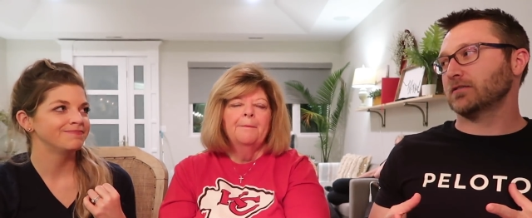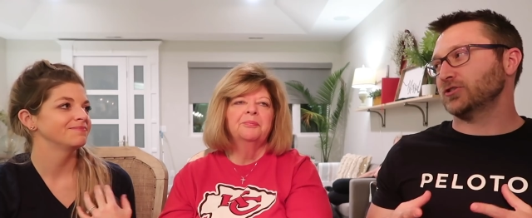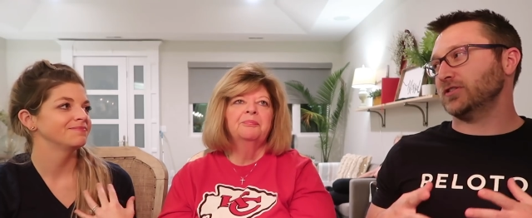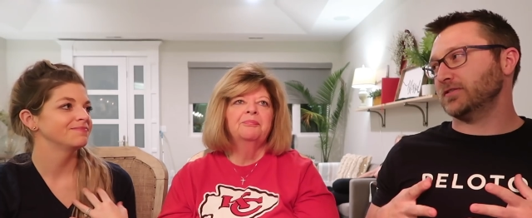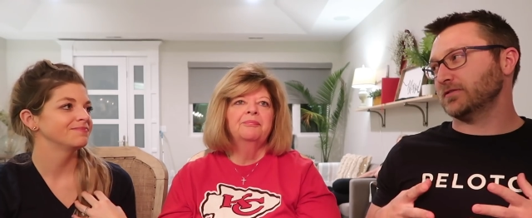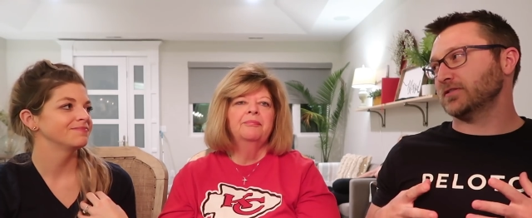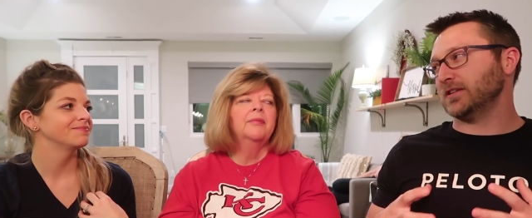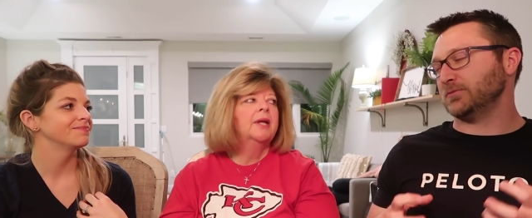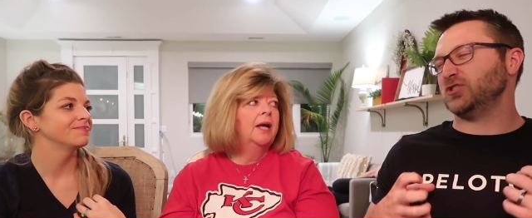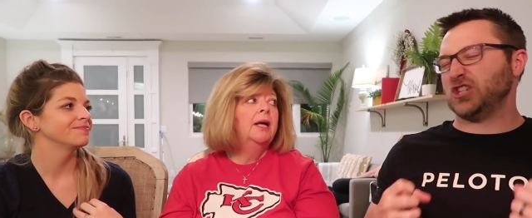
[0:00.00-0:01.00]
Speaker 1: She
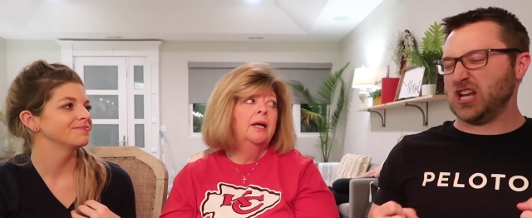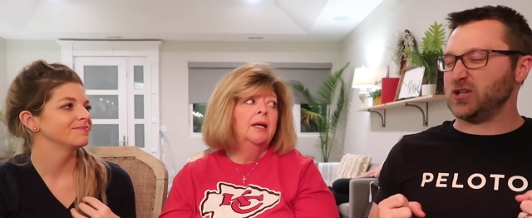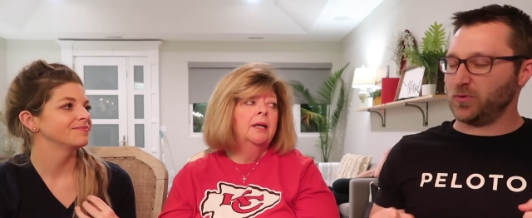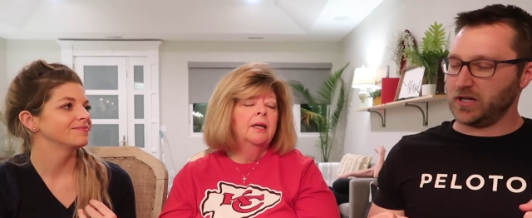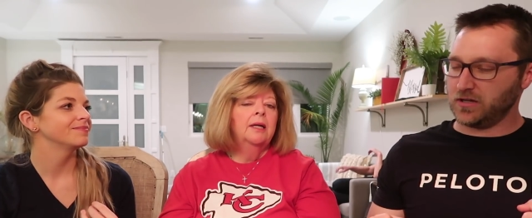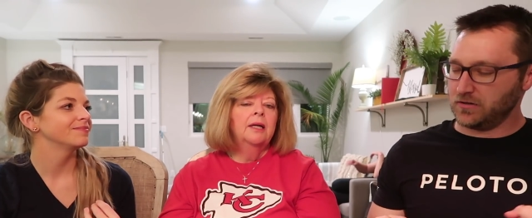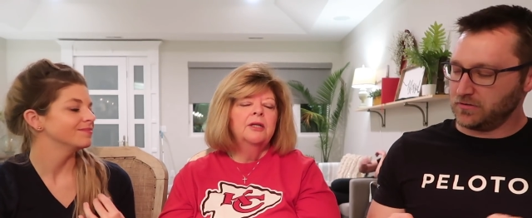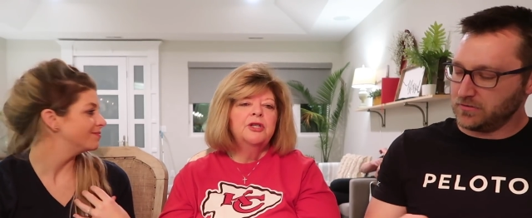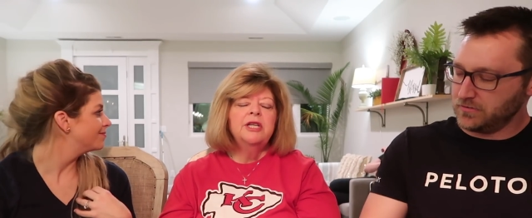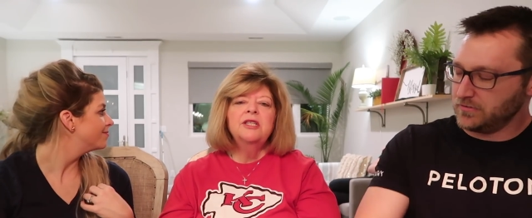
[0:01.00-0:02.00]
seems genuine.
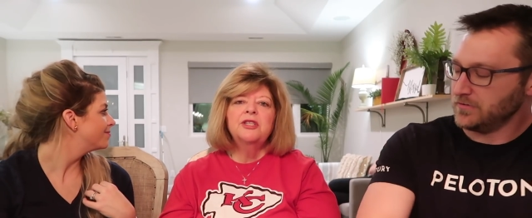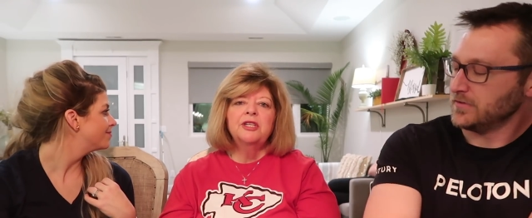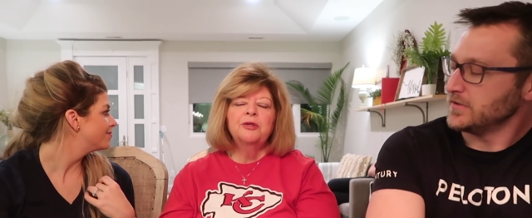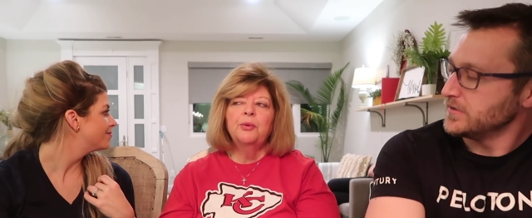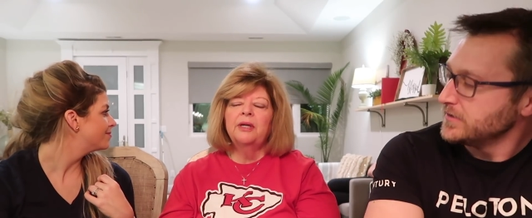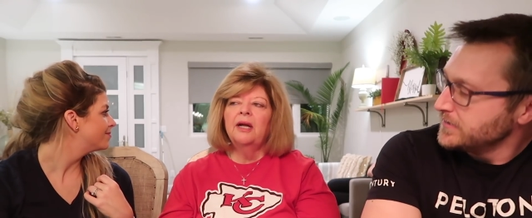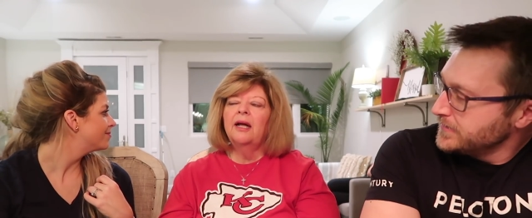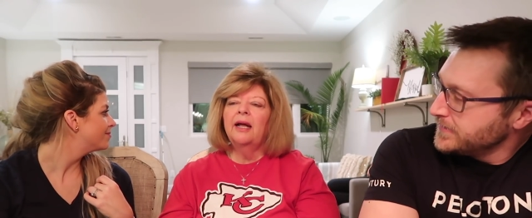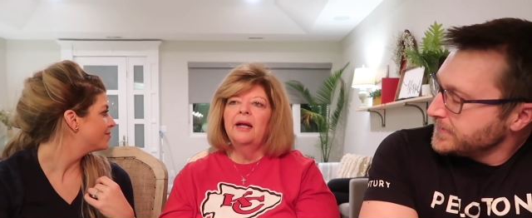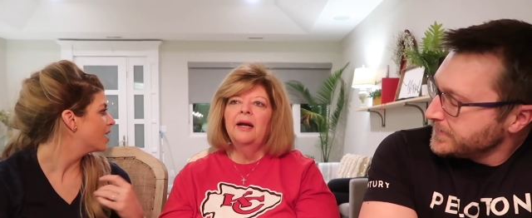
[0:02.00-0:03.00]
Speaker 2: She is genuine,
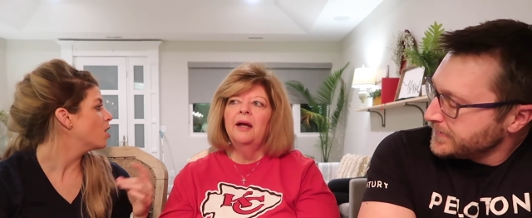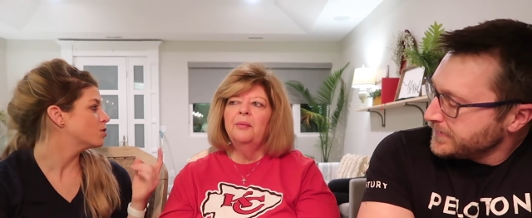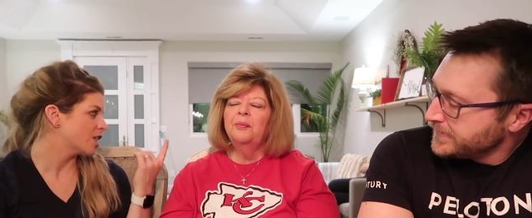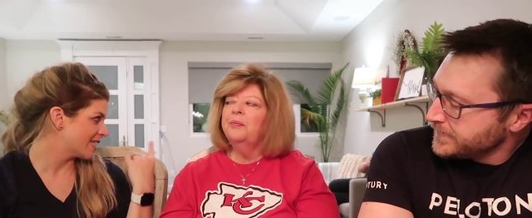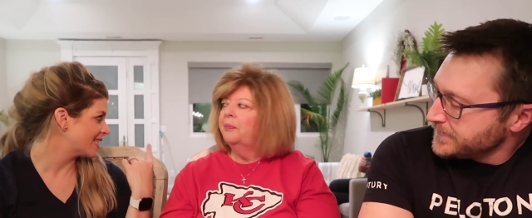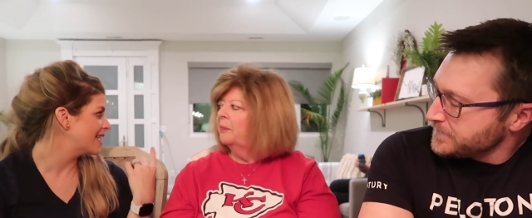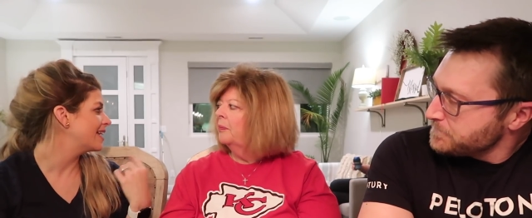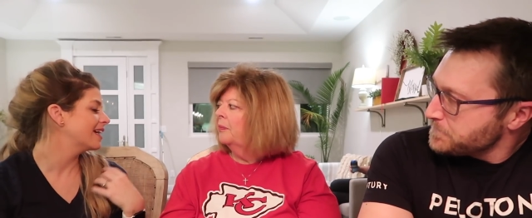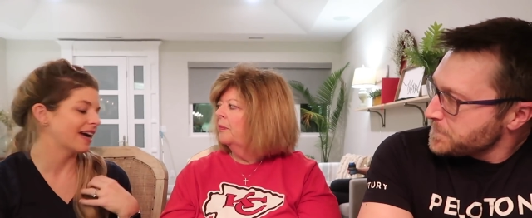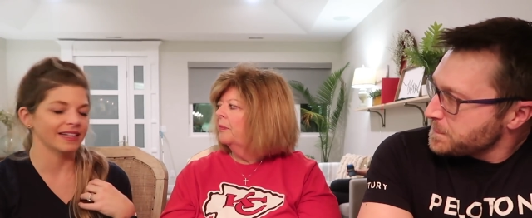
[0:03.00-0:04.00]
I, and I. love Jess
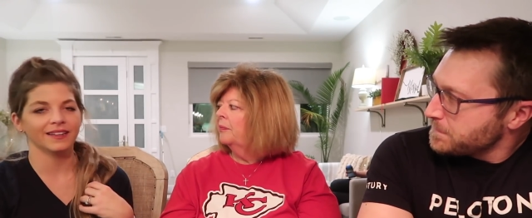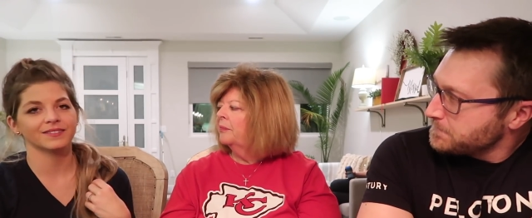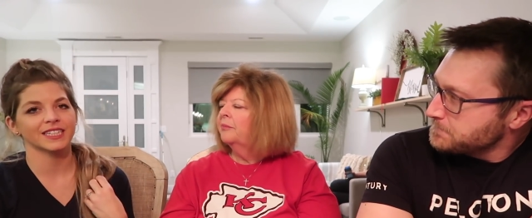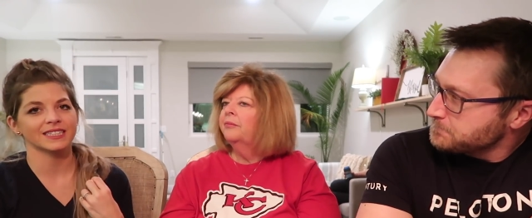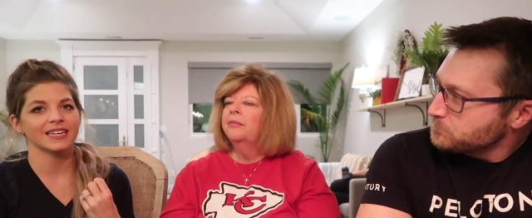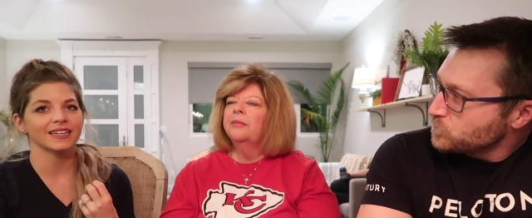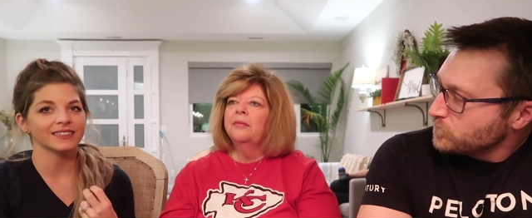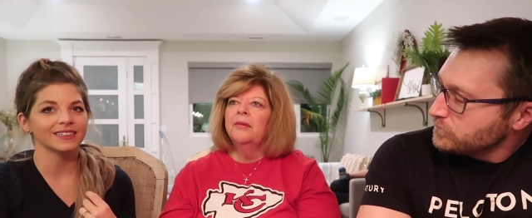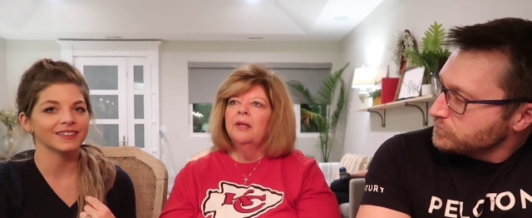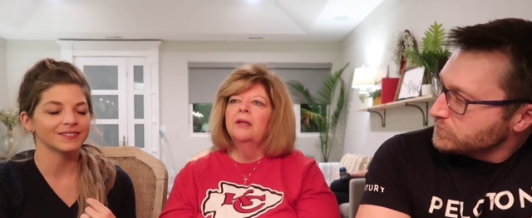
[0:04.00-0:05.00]
Speaker 3: King. I love Jess
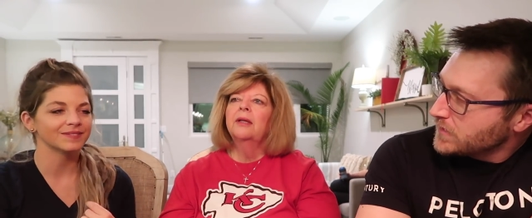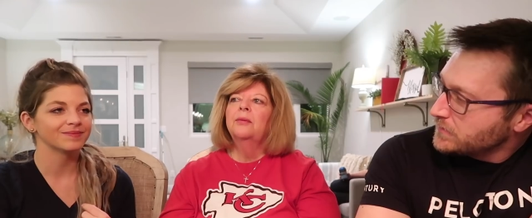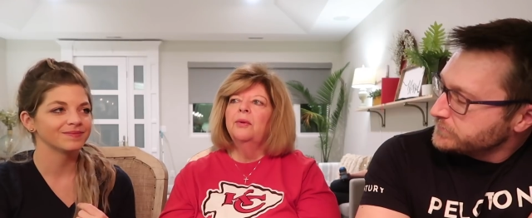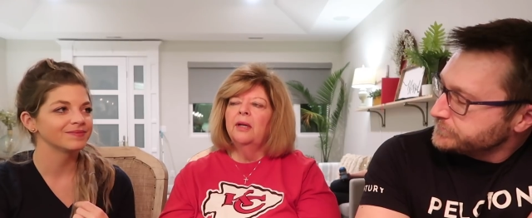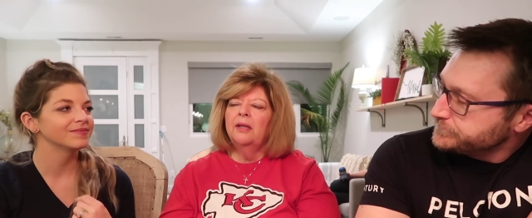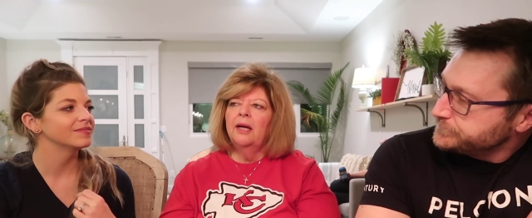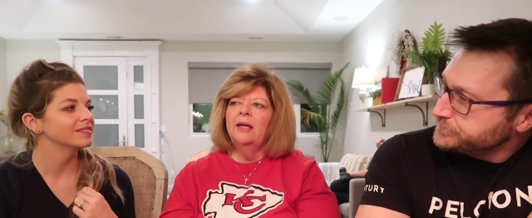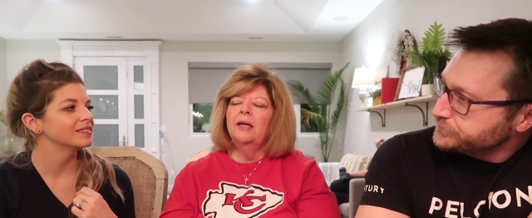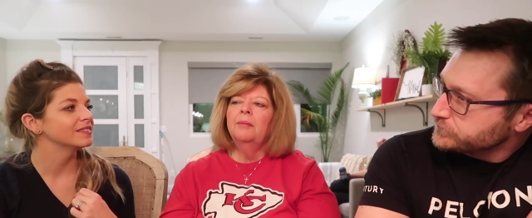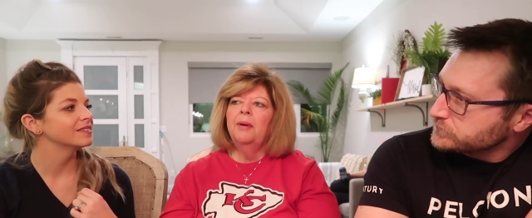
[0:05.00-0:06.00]
King too. What I,
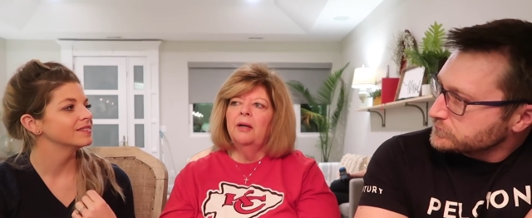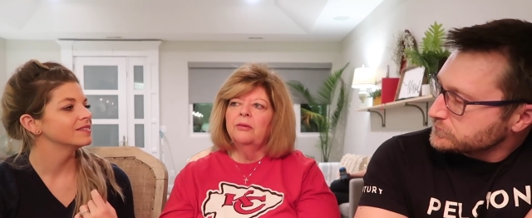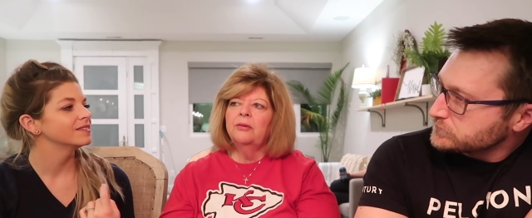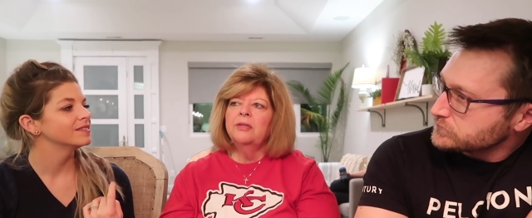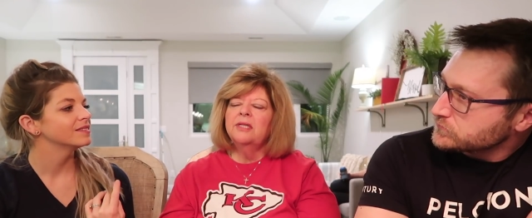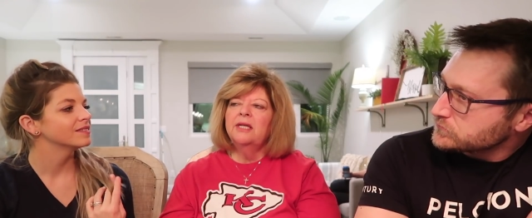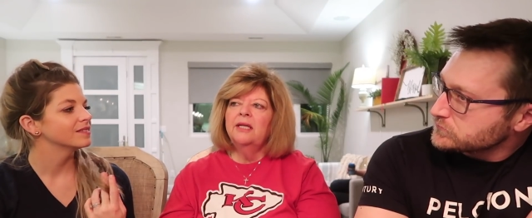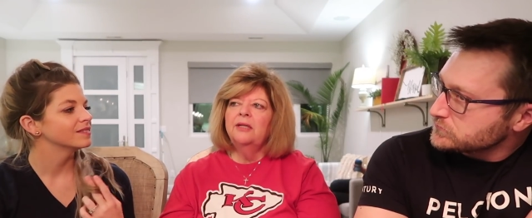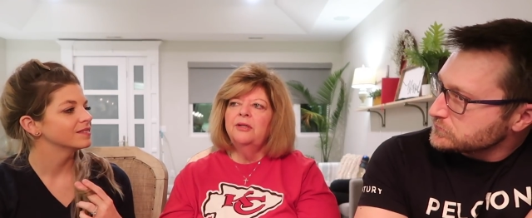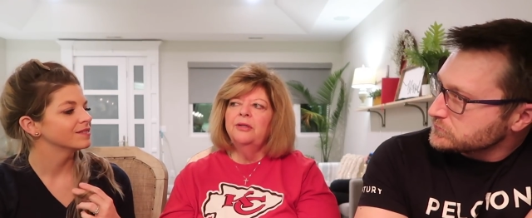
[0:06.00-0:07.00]
like
Speaker 2: about
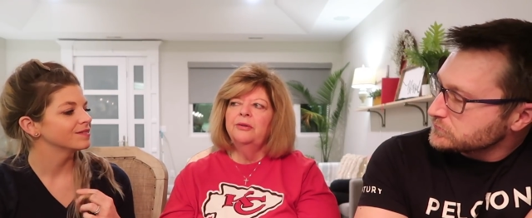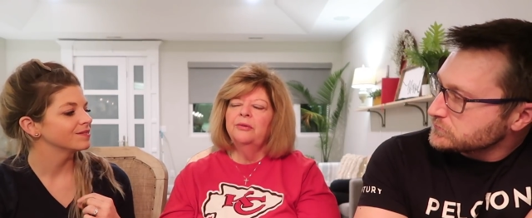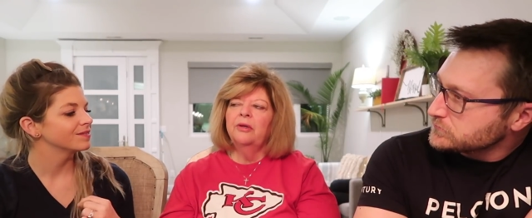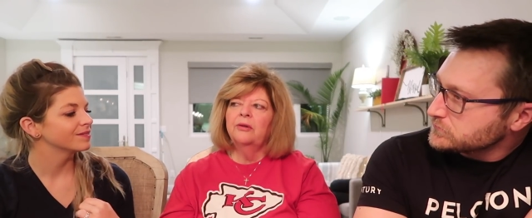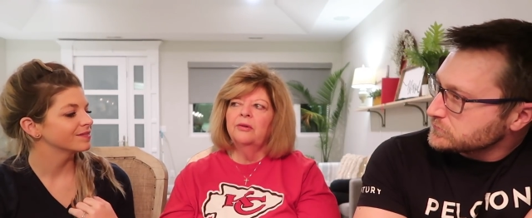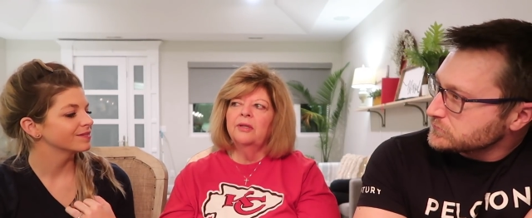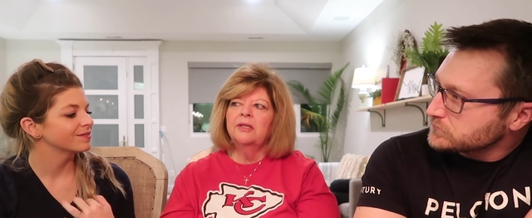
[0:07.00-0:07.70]
Christine too, though,